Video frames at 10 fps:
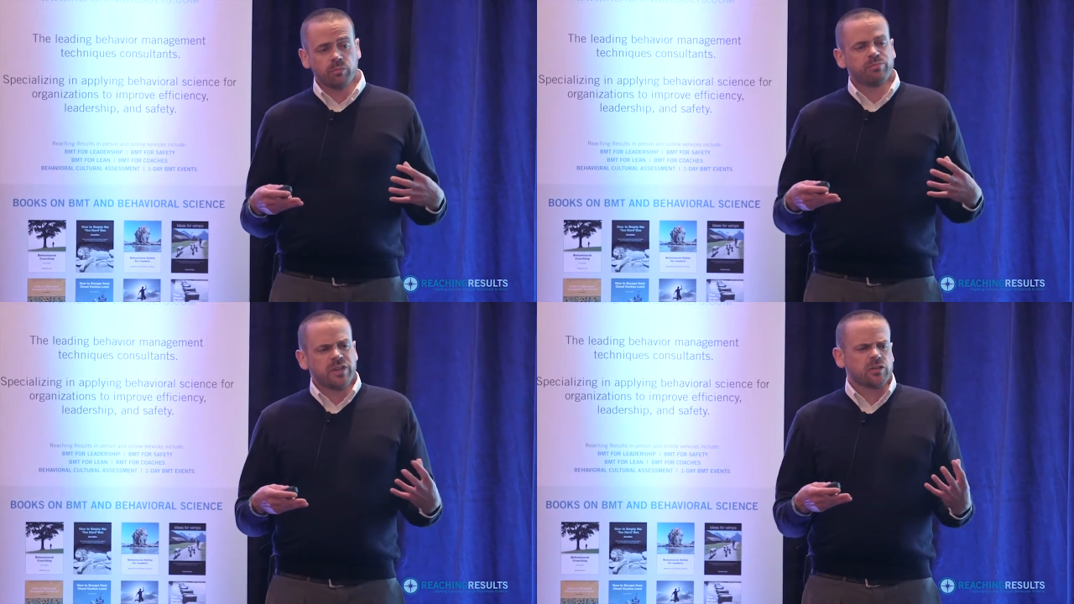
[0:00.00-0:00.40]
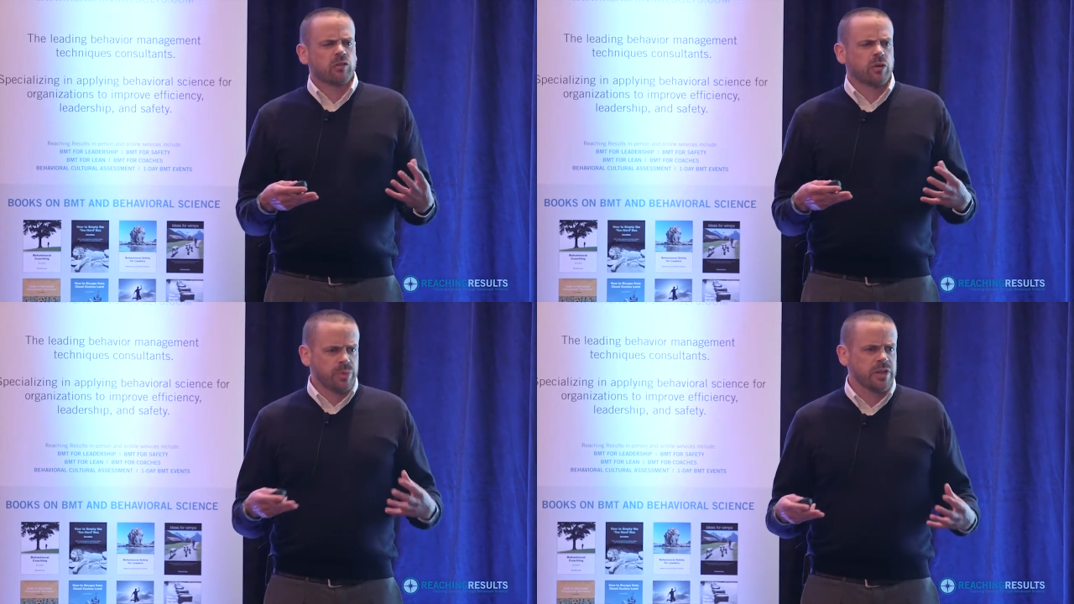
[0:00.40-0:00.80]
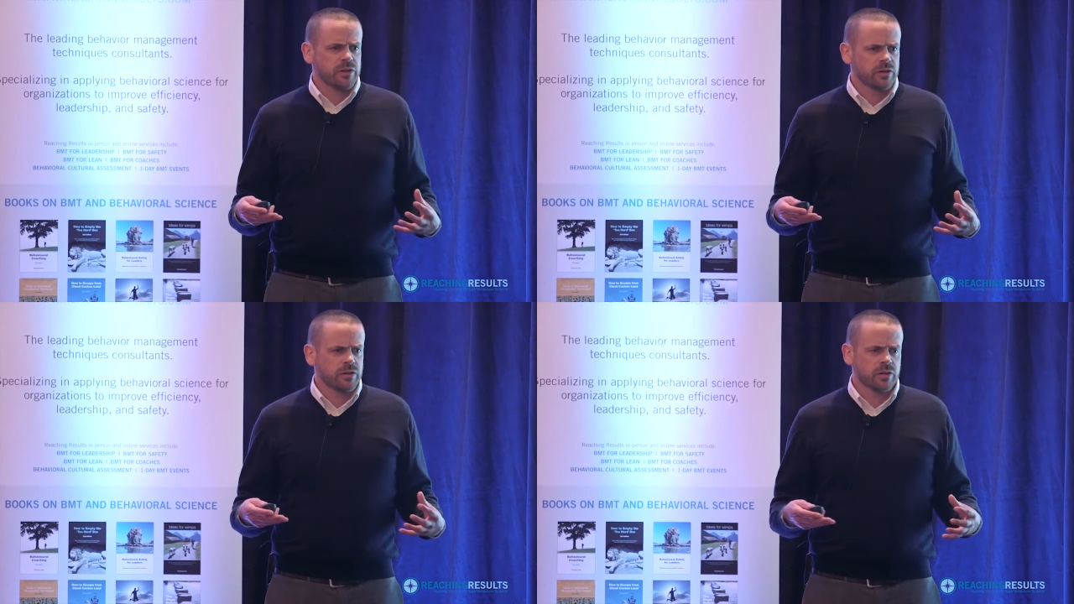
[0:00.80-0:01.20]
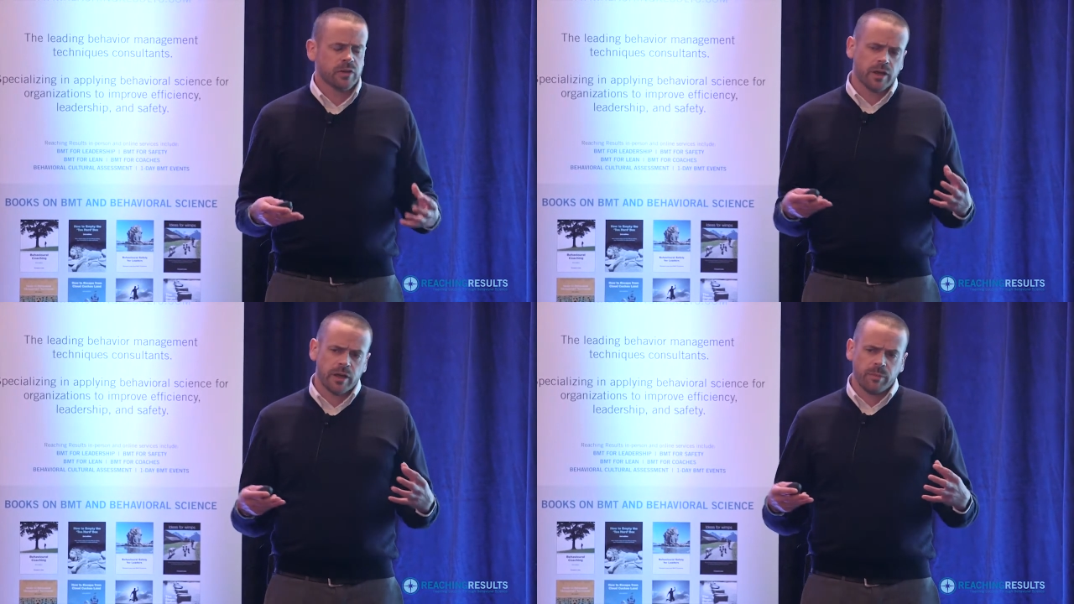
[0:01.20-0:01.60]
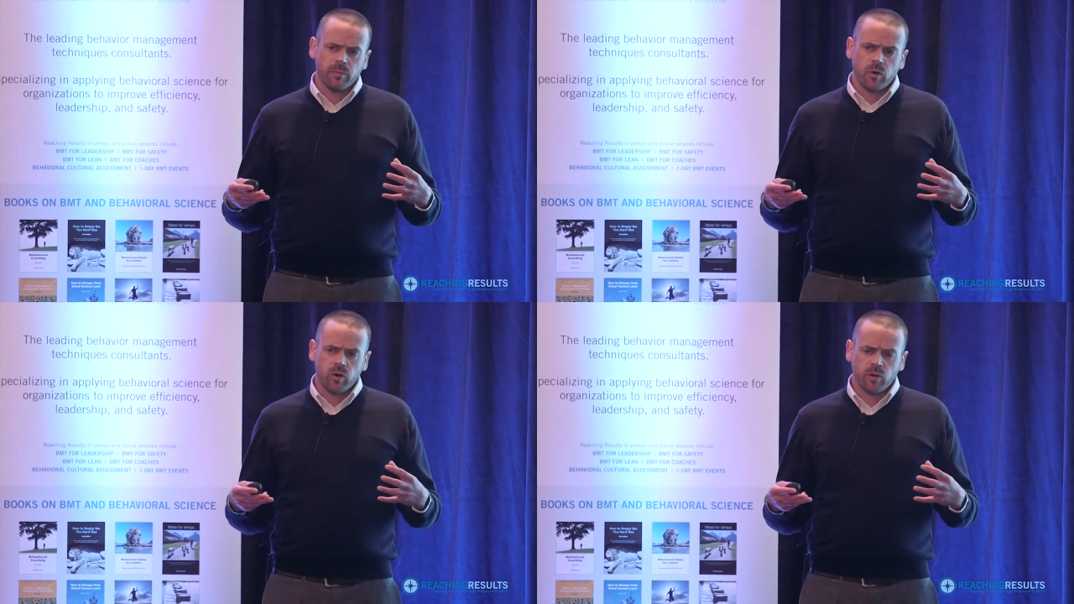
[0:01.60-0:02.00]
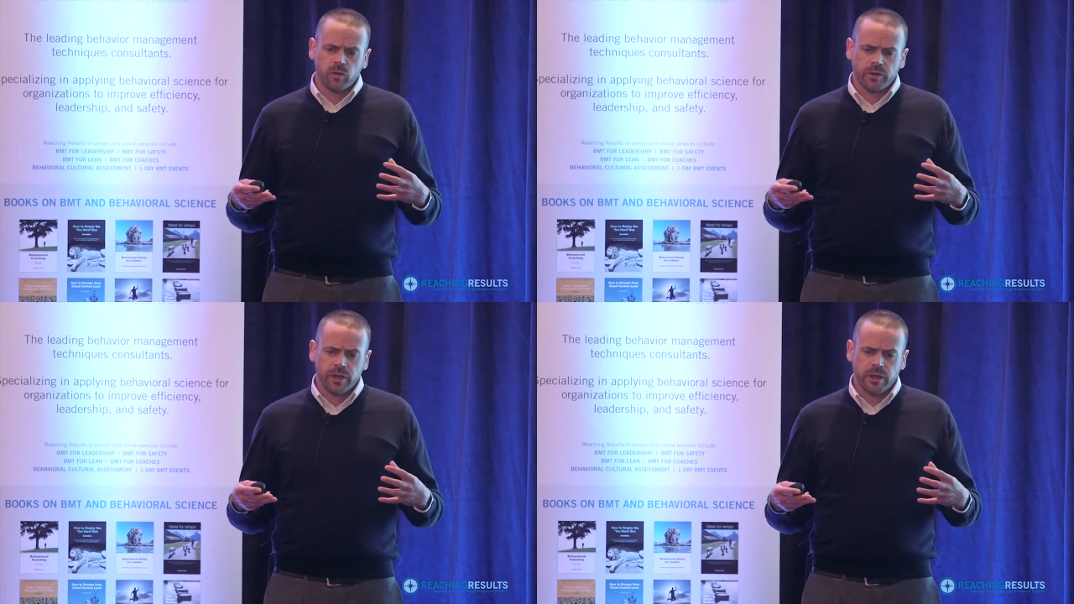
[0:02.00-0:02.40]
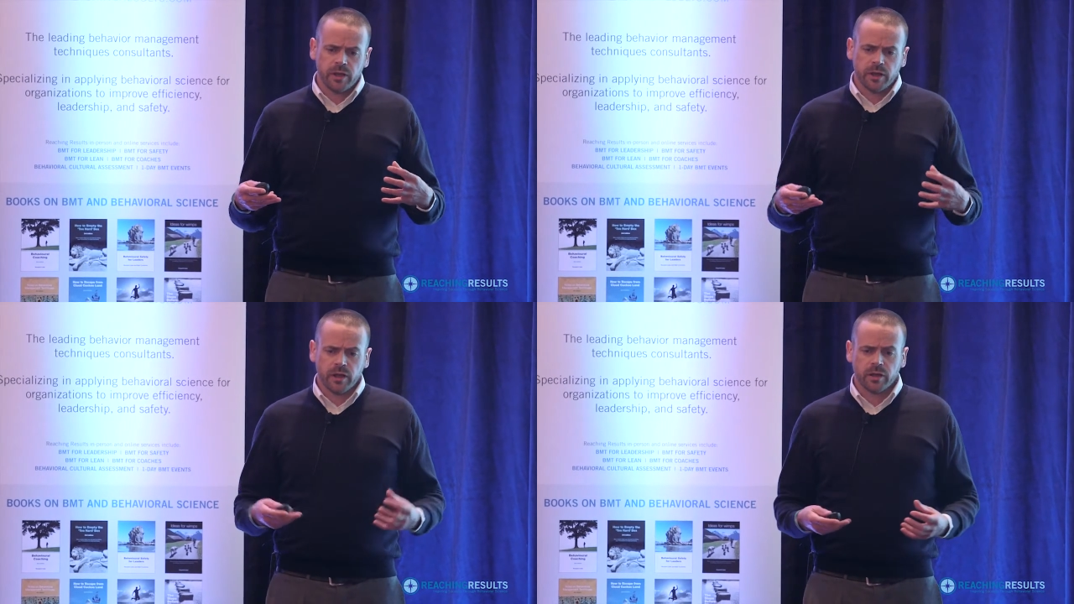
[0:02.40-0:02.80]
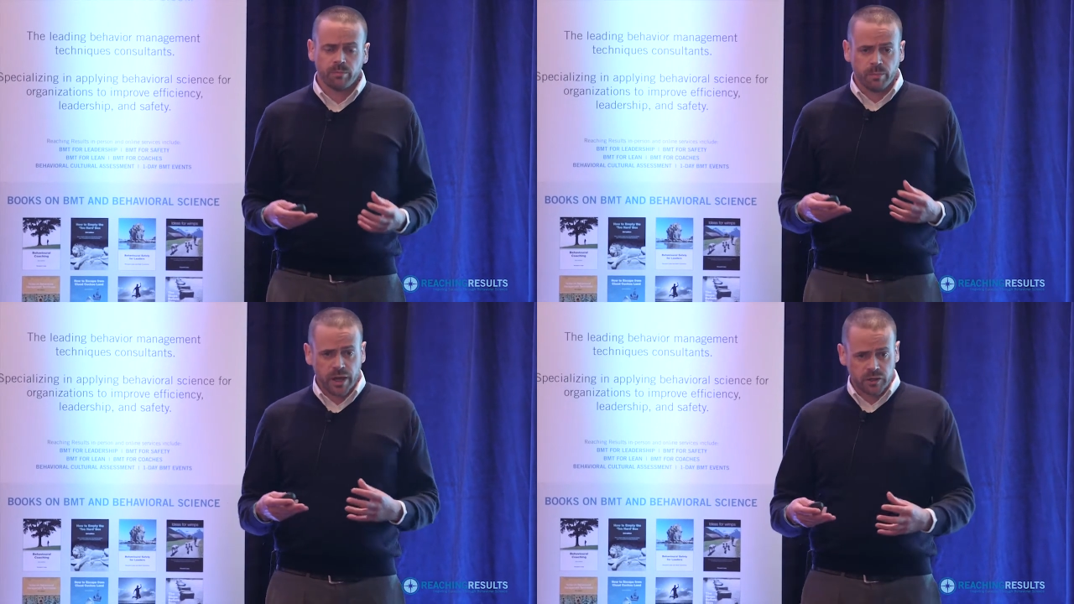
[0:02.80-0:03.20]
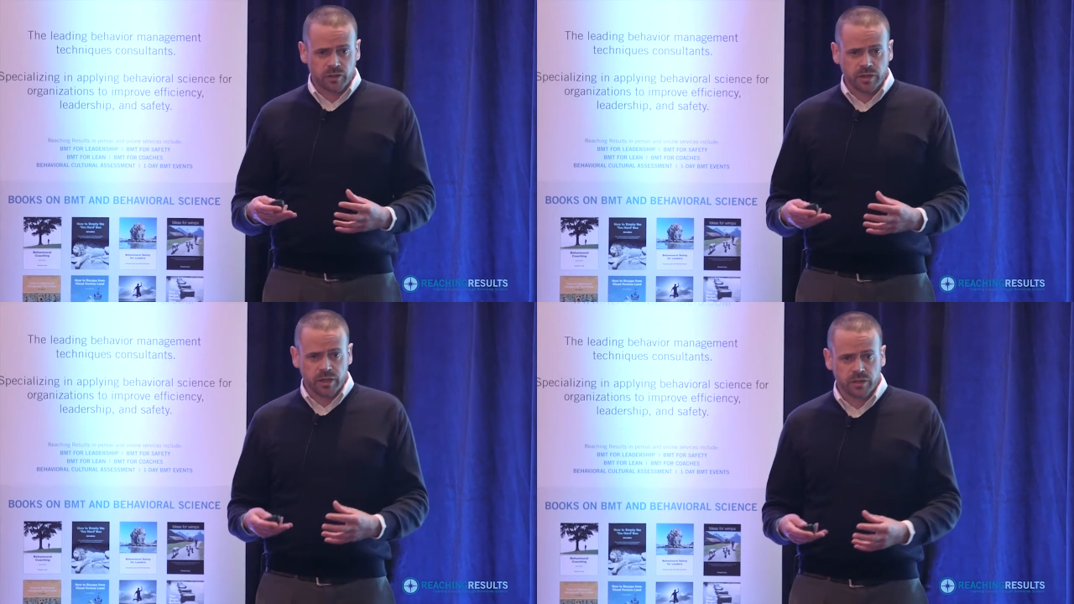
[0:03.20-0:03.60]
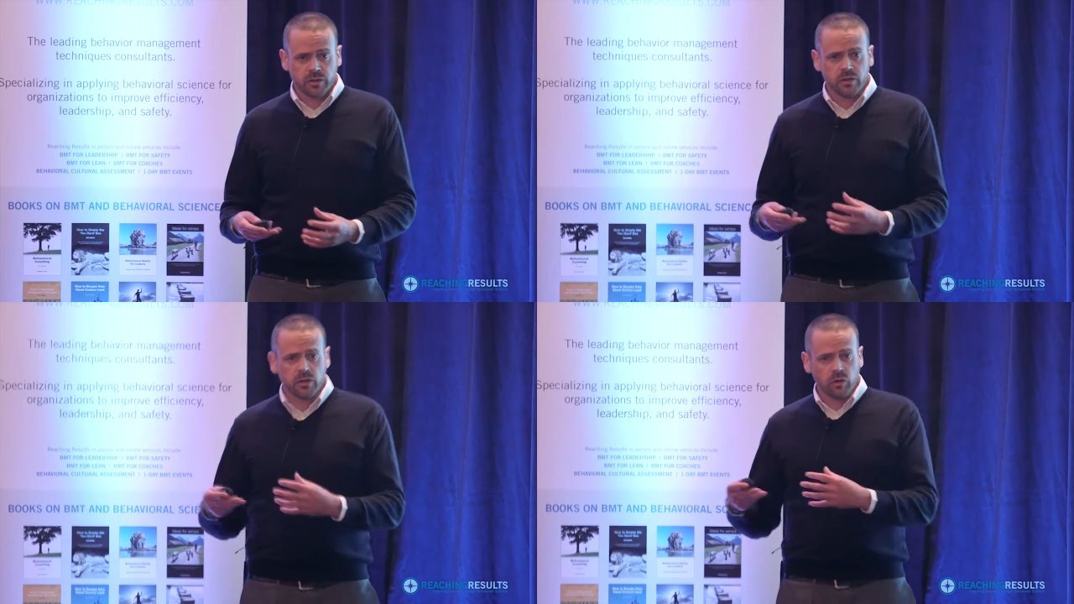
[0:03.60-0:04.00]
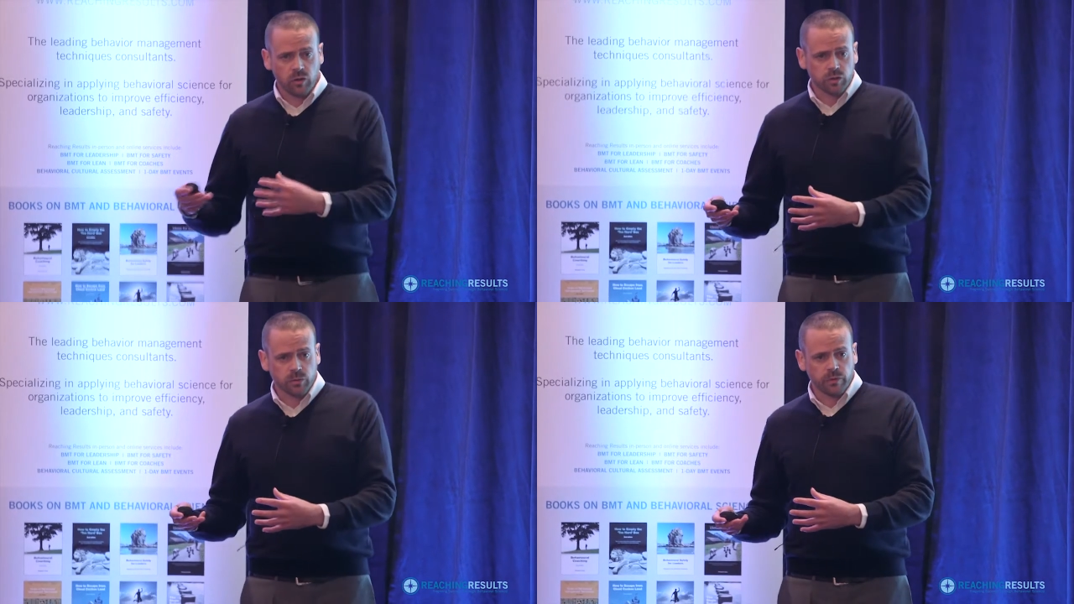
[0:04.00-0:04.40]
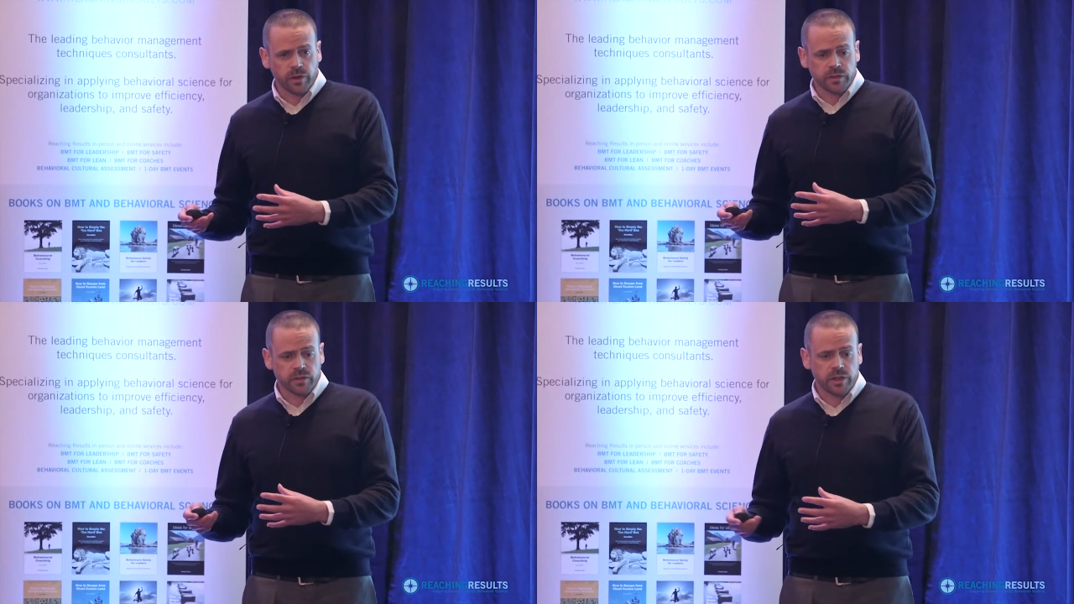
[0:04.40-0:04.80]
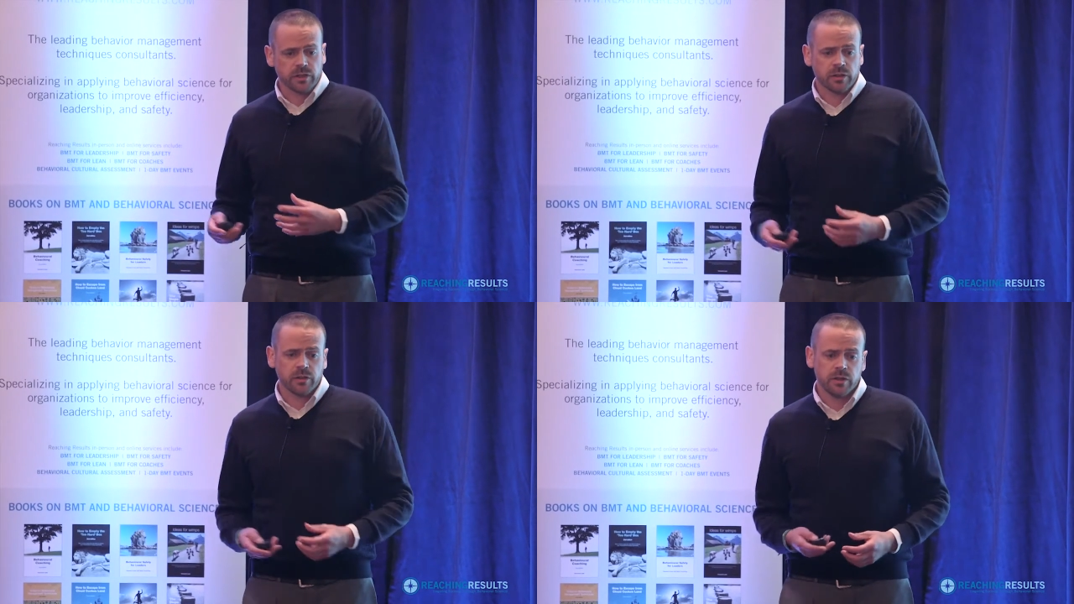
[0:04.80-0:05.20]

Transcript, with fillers: data on opinion, um, all the uh, managers' data, all the supervisors' data.